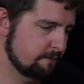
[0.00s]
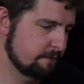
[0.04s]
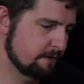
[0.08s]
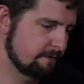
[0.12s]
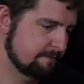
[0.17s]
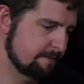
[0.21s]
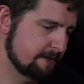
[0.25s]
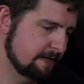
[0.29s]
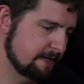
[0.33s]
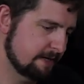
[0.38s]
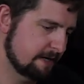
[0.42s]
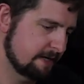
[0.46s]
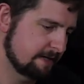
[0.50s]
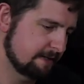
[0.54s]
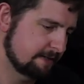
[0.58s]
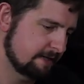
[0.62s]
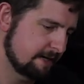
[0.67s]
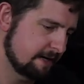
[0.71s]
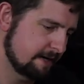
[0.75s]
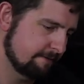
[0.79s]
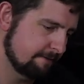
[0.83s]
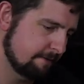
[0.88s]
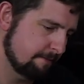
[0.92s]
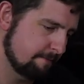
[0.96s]
would have been nice to
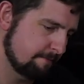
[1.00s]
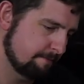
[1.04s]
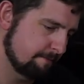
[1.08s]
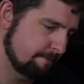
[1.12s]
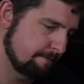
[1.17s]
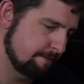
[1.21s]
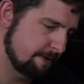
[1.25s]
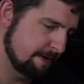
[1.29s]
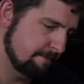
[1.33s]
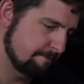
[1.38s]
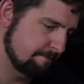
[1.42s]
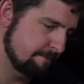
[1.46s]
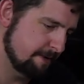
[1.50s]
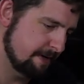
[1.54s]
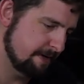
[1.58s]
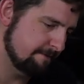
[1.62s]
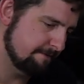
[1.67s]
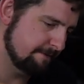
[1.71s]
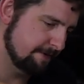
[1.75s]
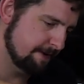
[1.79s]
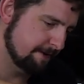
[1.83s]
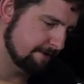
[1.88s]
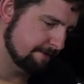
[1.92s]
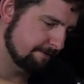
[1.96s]
have a bit
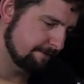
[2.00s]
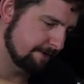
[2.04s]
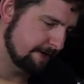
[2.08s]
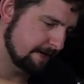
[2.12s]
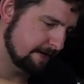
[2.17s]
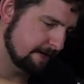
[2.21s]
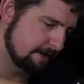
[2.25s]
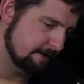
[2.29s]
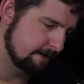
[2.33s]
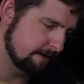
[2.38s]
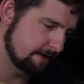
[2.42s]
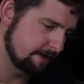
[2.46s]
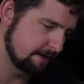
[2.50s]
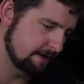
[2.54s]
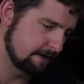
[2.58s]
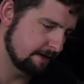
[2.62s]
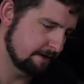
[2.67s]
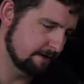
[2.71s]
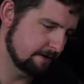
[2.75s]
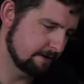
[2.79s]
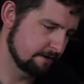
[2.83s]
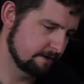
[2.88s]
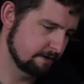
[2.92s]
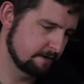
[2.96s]
beefier fan on
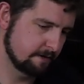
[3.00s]
here,